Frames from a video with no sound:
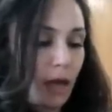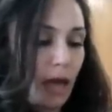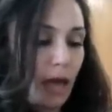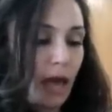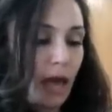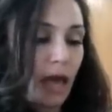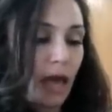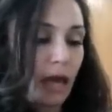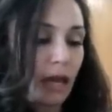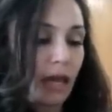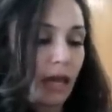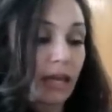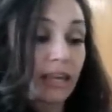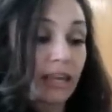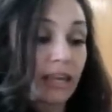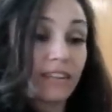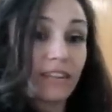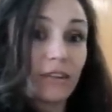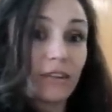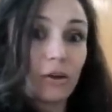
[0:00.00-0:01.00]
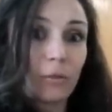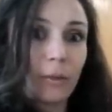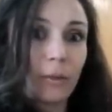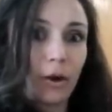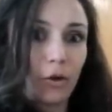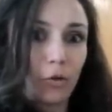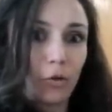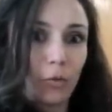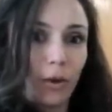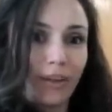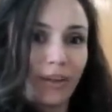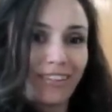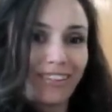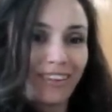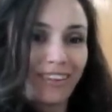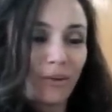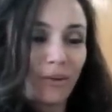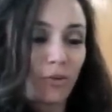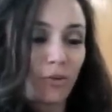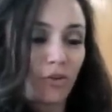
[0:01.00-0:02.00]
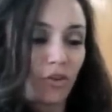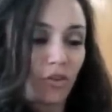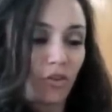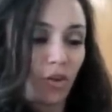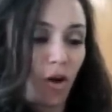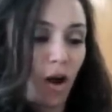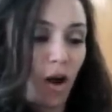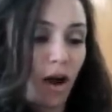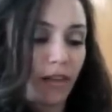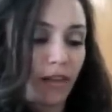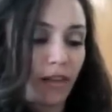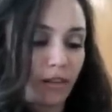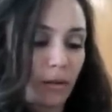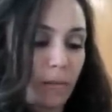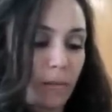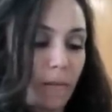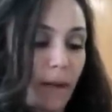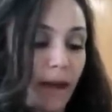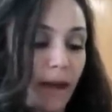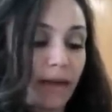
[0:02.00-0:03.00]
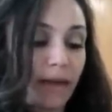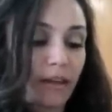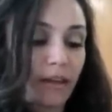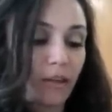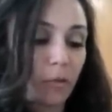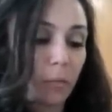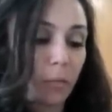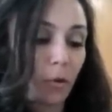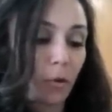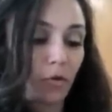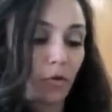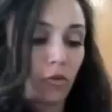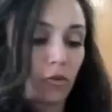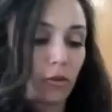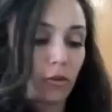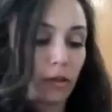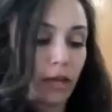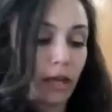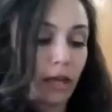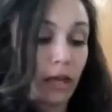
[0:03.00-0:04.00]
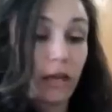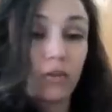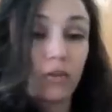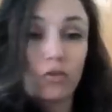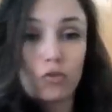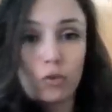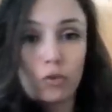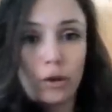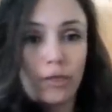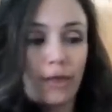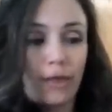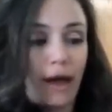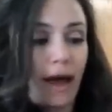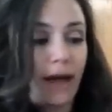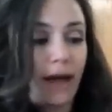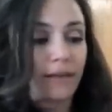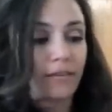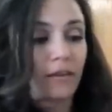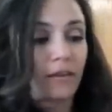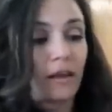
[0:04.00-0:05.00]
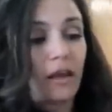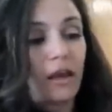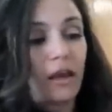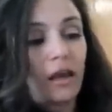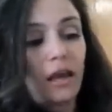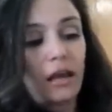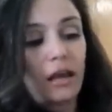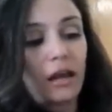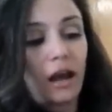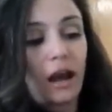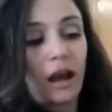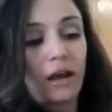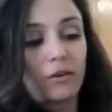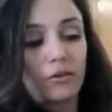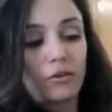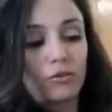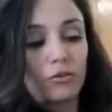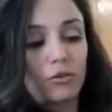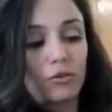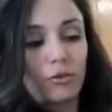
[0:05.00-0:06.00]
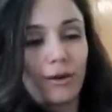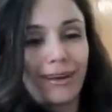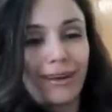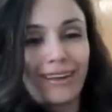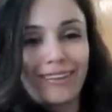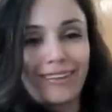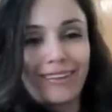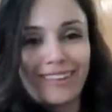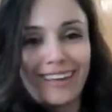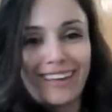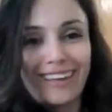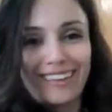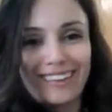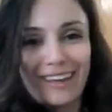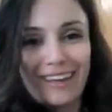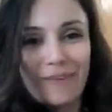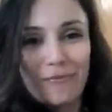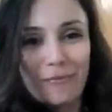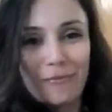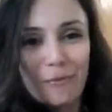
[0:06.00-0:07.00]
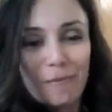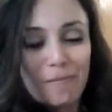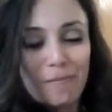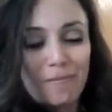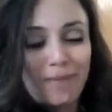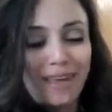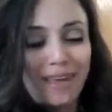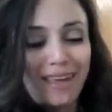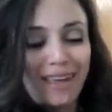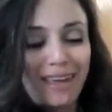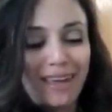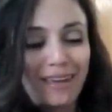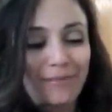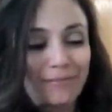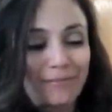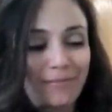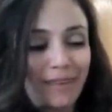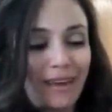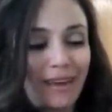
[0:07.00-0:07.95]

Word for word: And it gets a little bit crusty, which is awesome. My kids personally enjoy that. And I do too. I guess they get that from me.